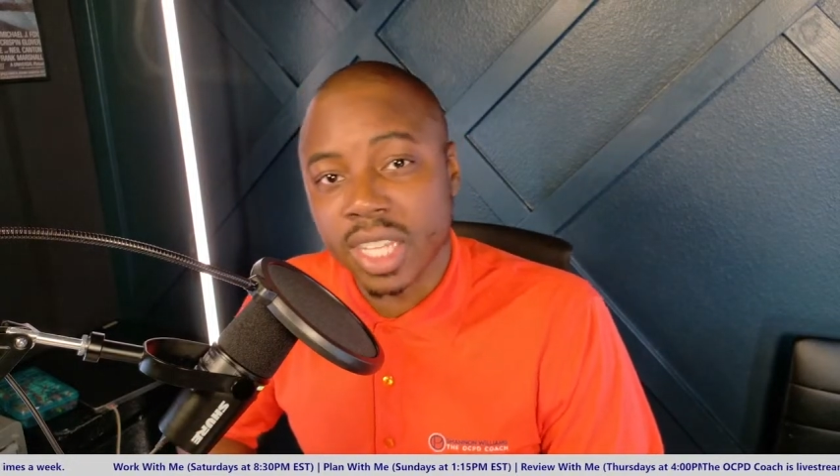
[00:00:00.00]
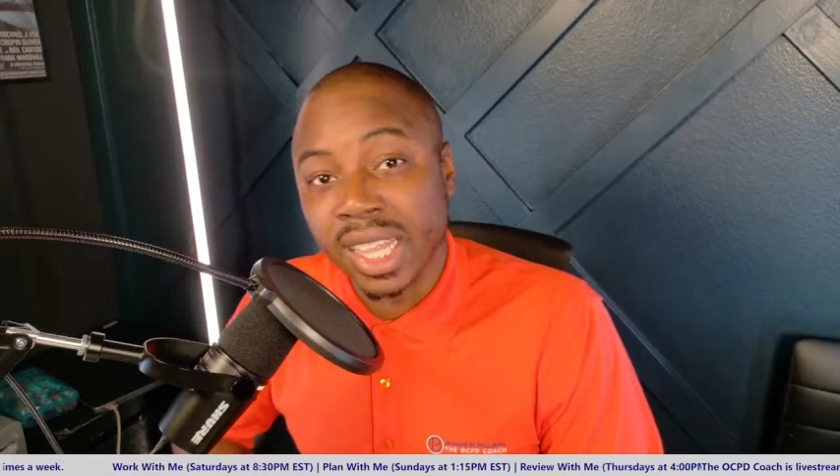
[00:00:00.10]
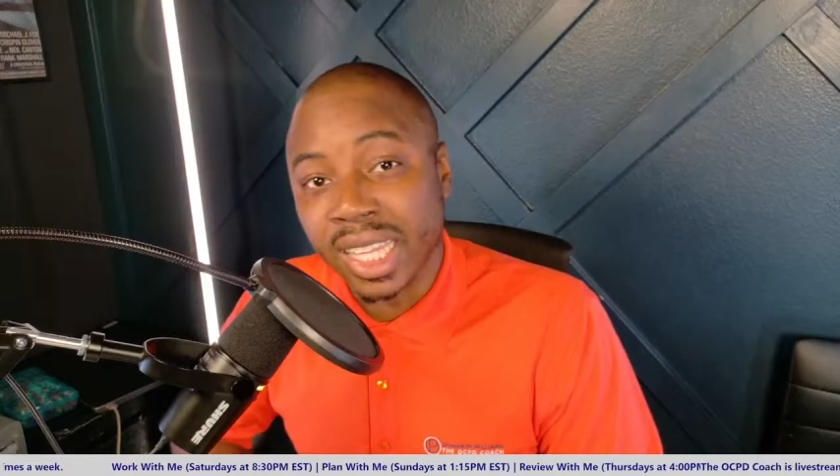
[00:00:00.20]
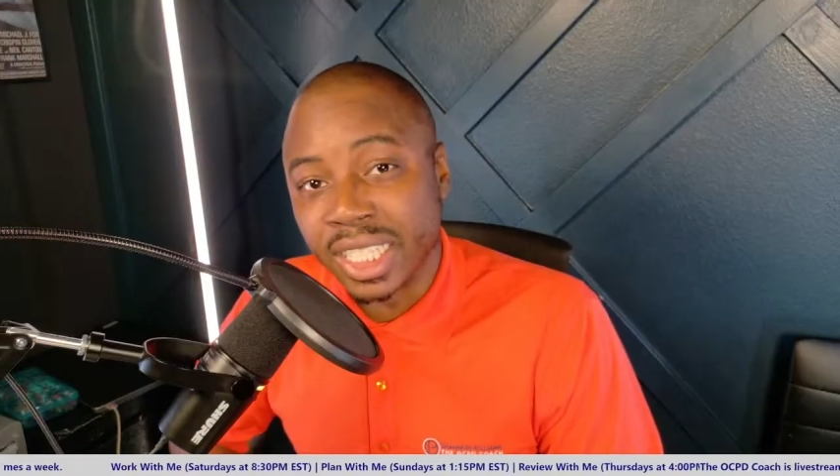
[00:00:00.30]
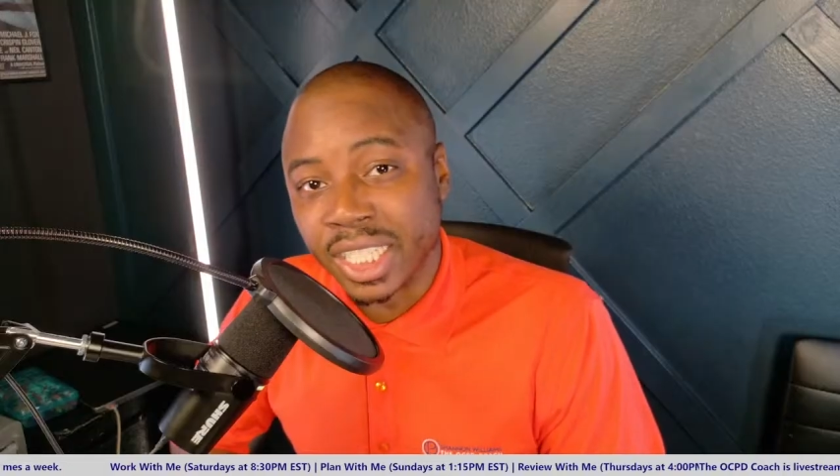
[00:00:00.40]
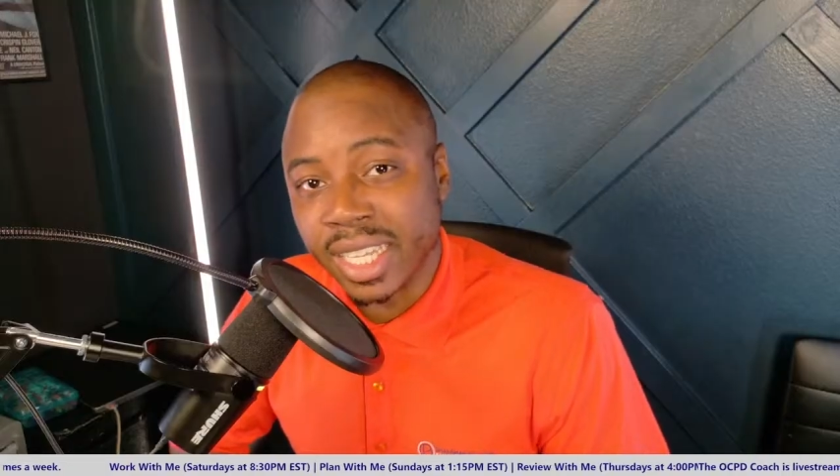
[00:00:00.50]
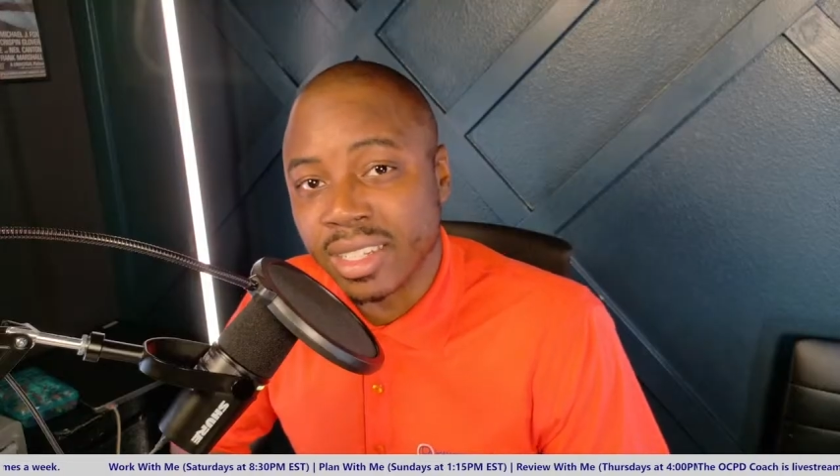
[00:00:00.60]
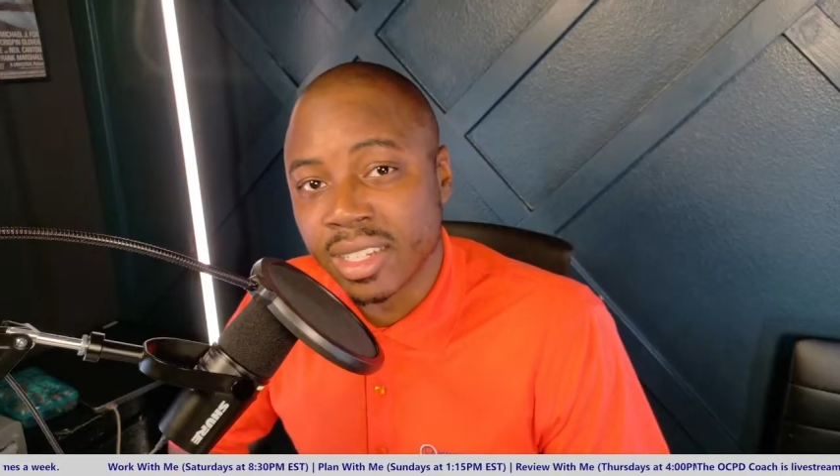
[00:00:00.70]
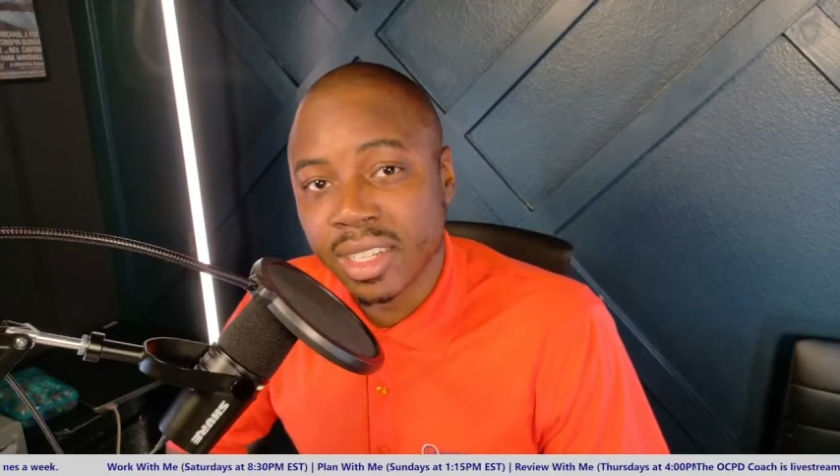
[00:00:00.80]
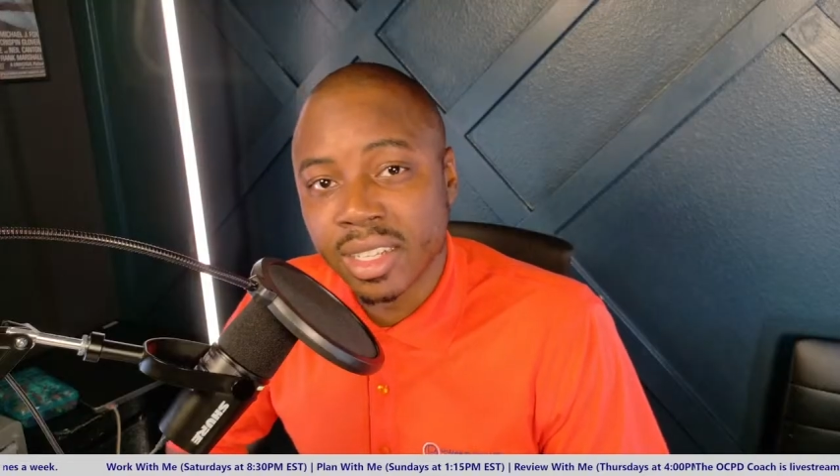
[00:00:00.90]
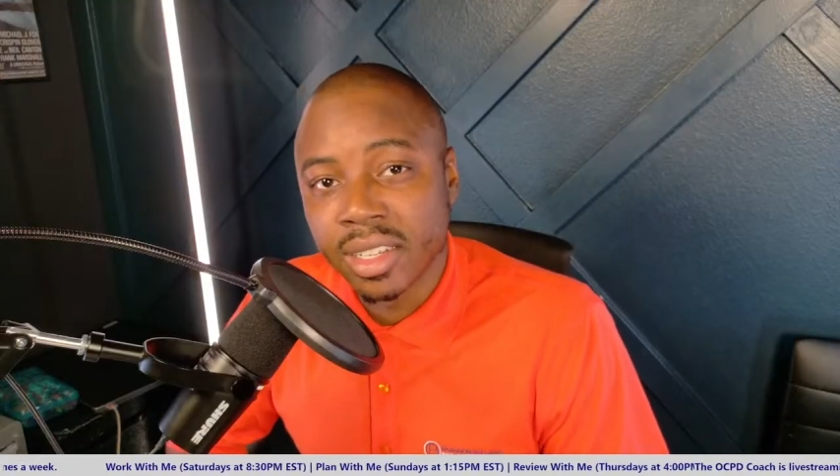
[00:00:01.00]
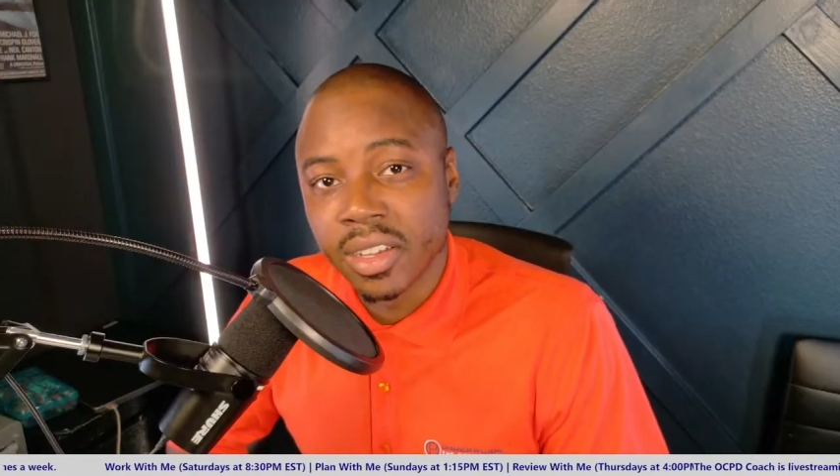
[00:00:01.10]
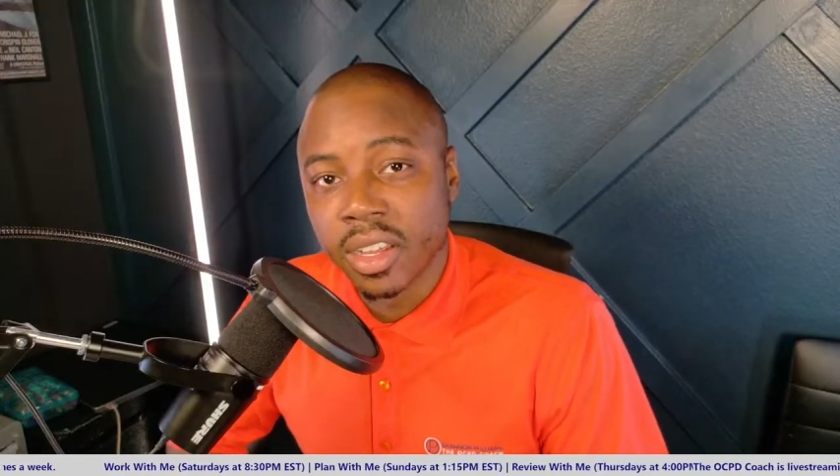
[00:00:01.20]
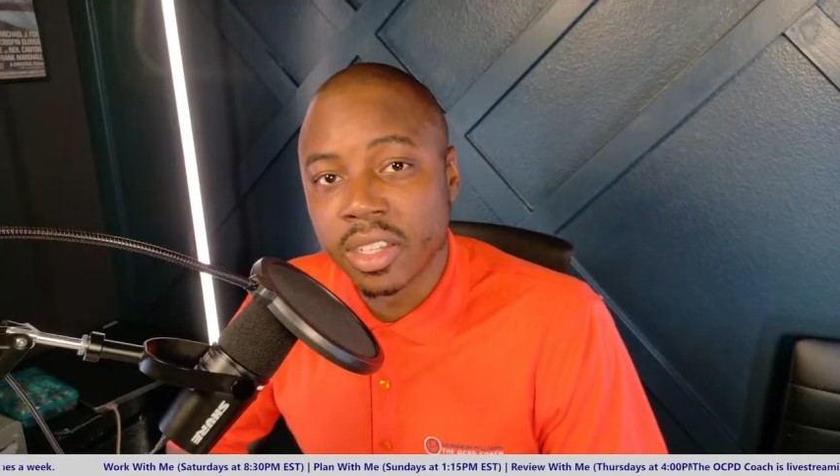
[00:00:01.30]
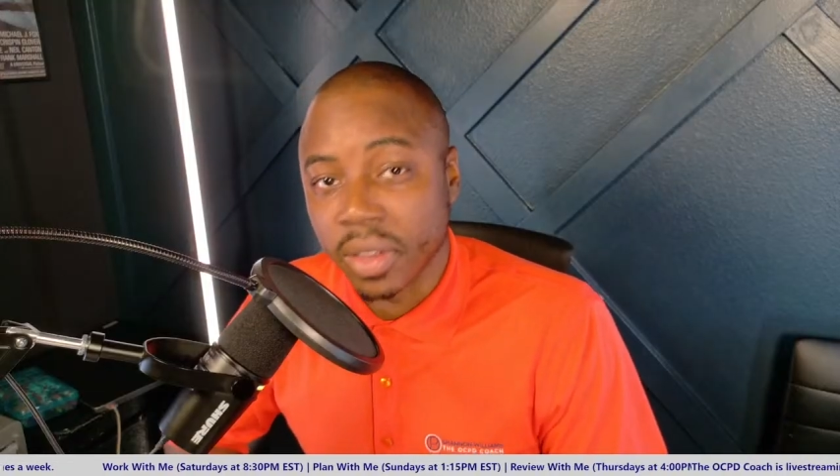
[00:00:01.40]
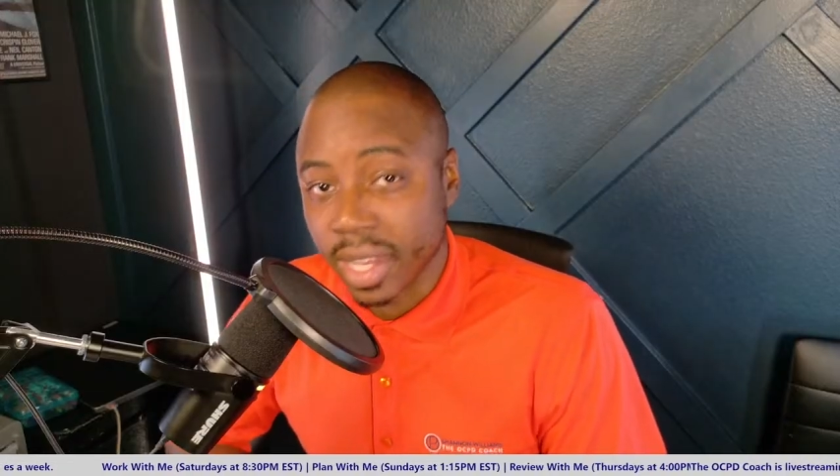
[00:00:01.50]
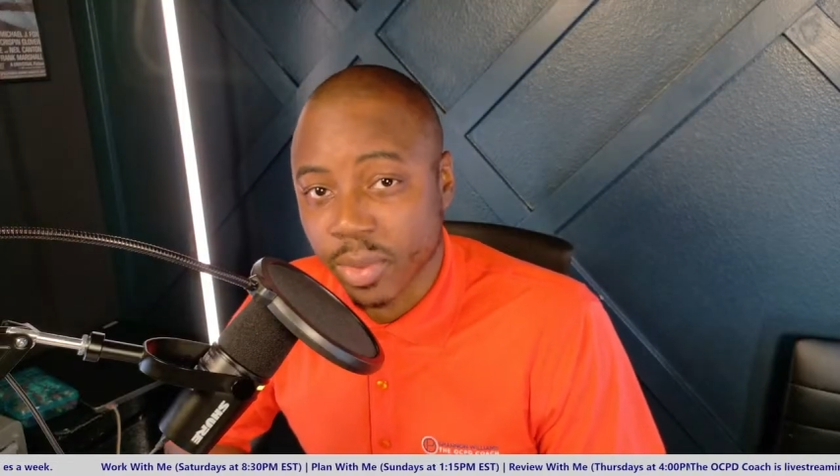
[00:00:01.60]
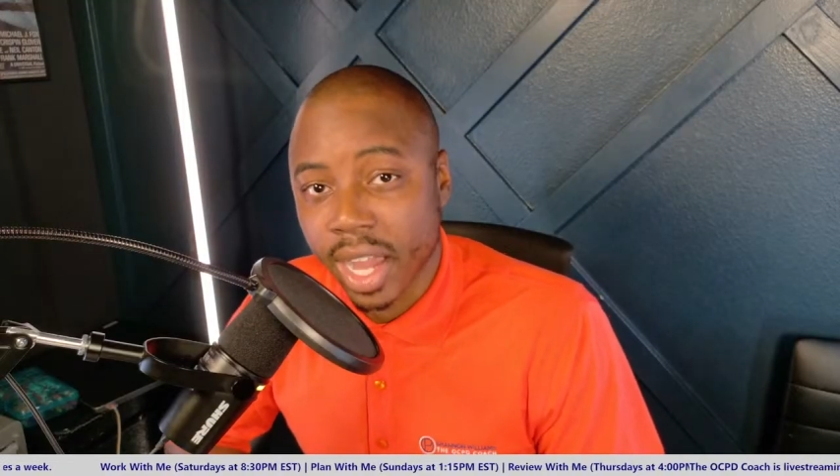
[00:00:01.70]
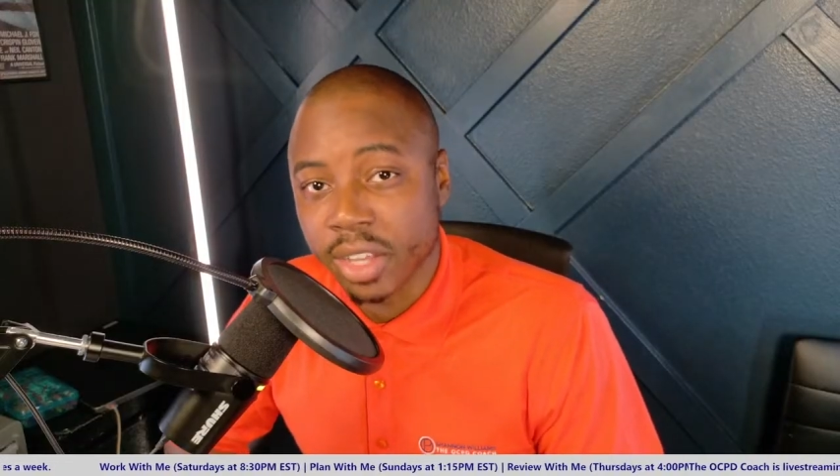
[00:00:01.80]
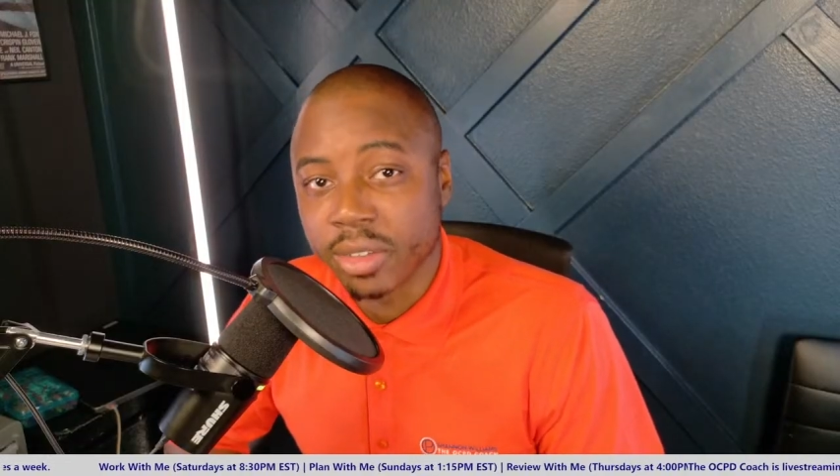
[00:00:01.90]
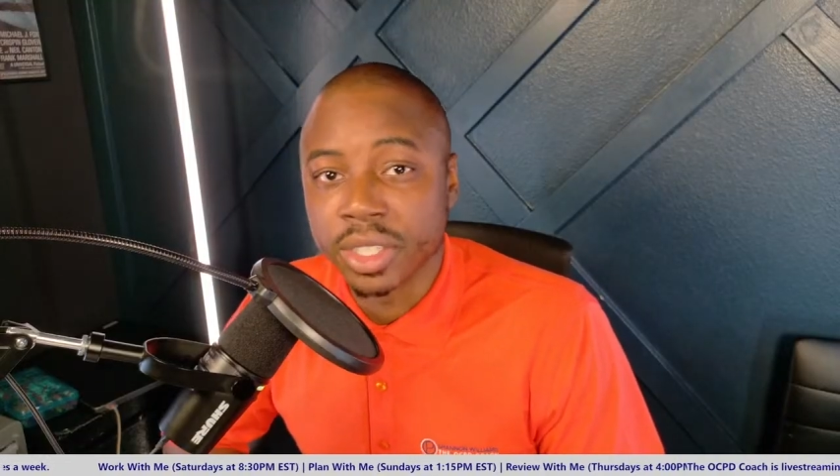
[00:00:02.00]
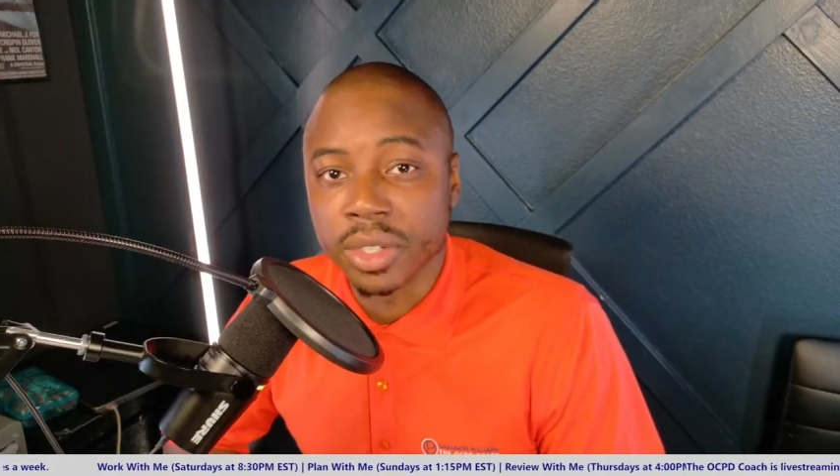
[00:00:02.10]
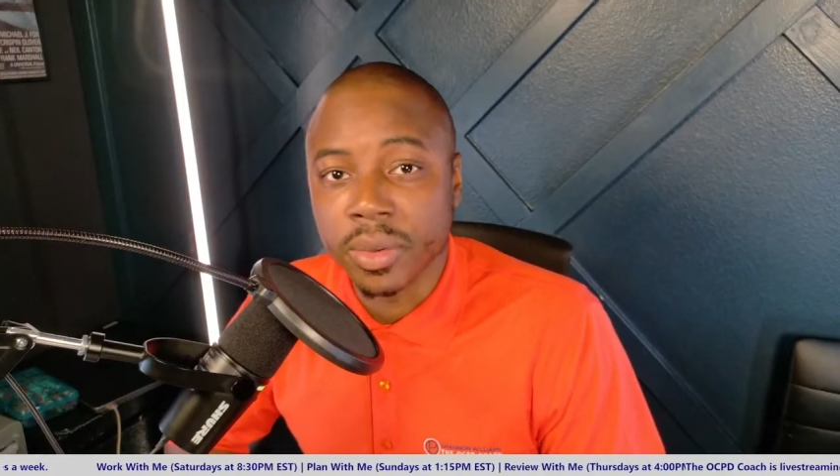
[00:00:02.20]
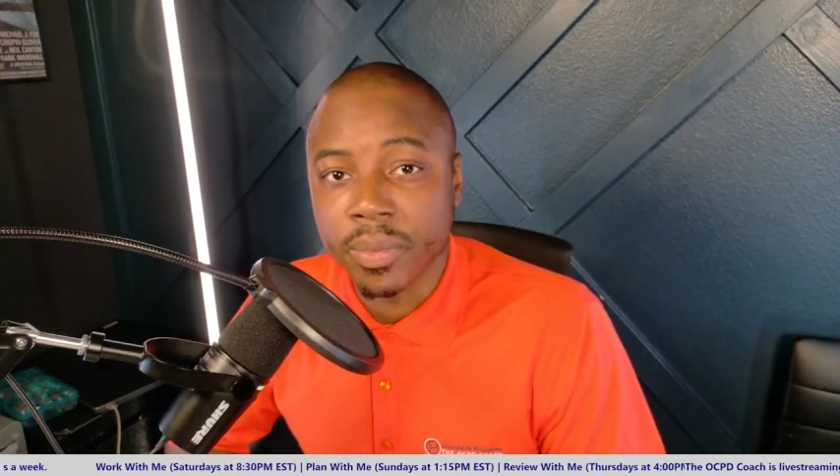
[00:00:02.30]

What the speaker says: legit. So that's why I use Jira.